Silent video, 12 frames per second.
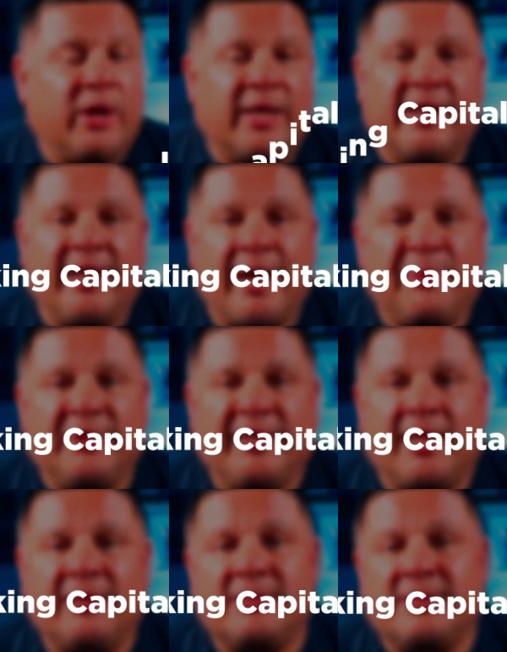capital
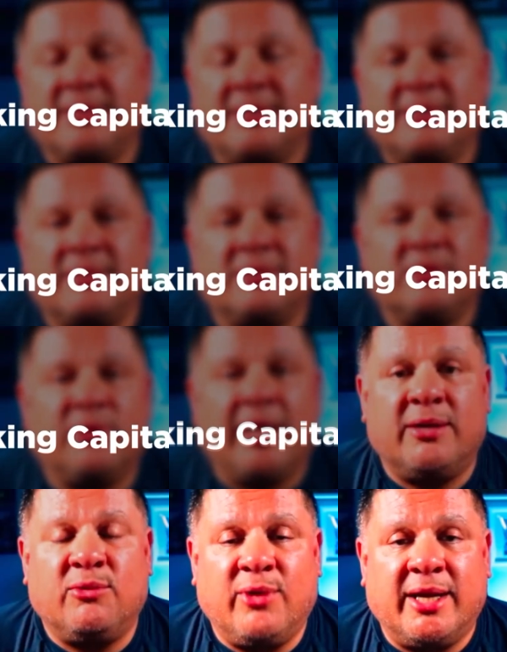analysis is a
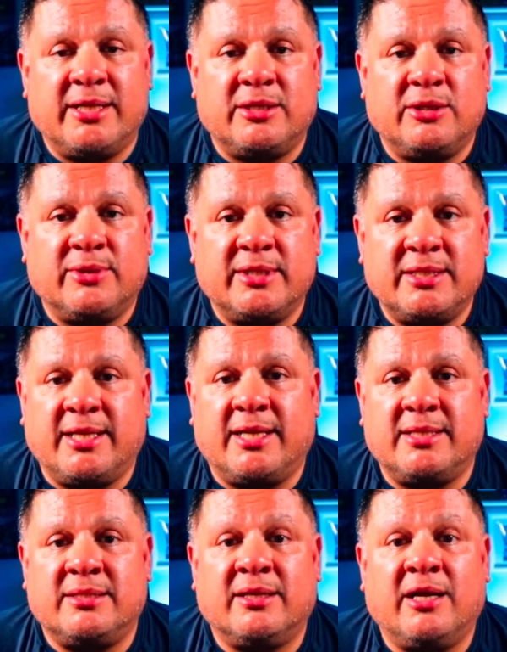great way to
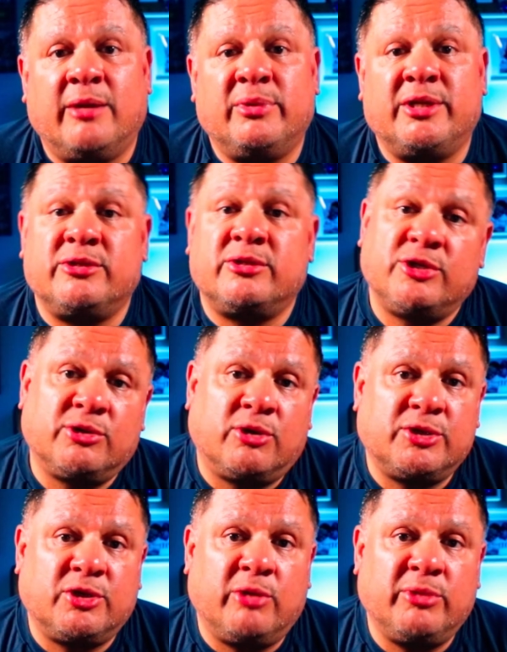assess the company's
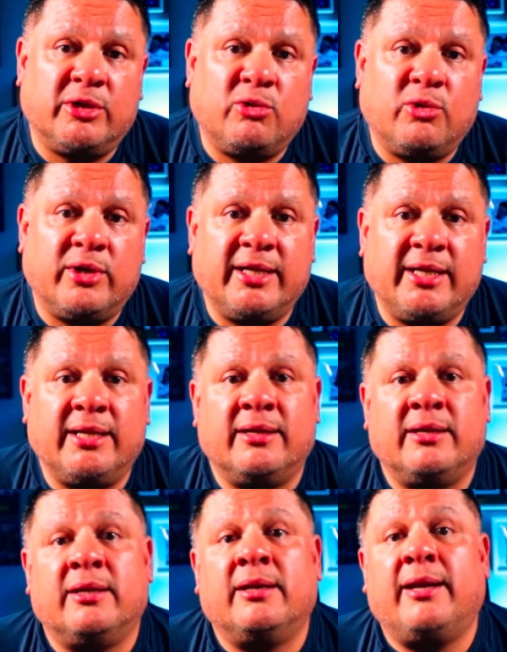short-term liquidity
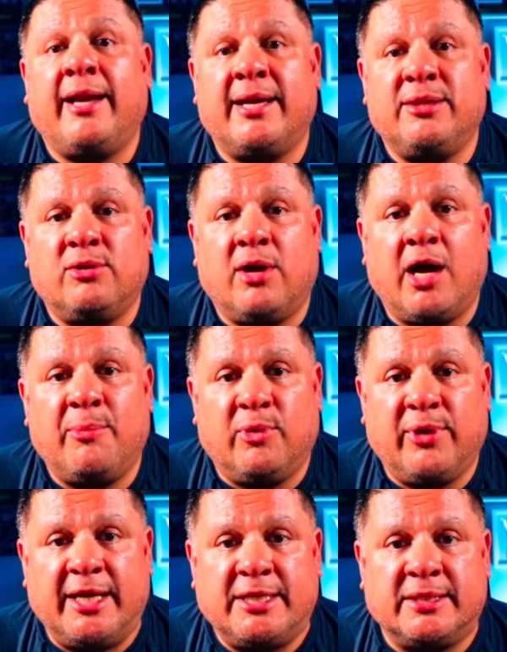and their
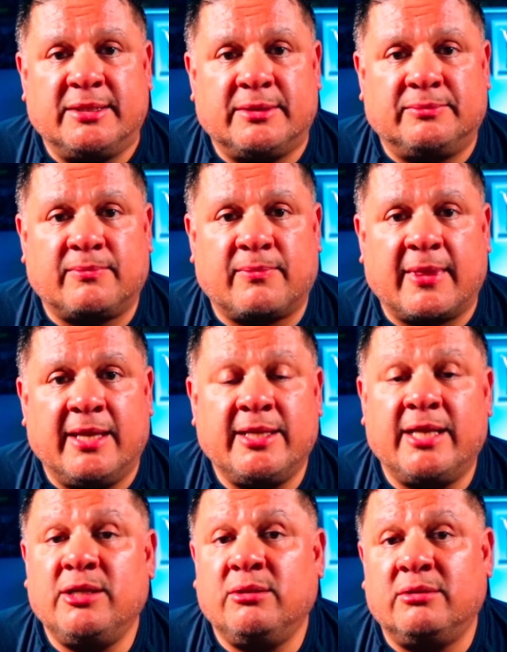operation. And
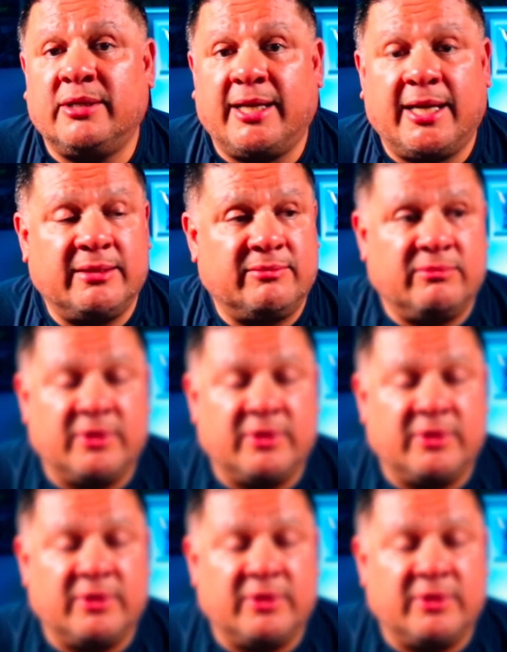then you look at the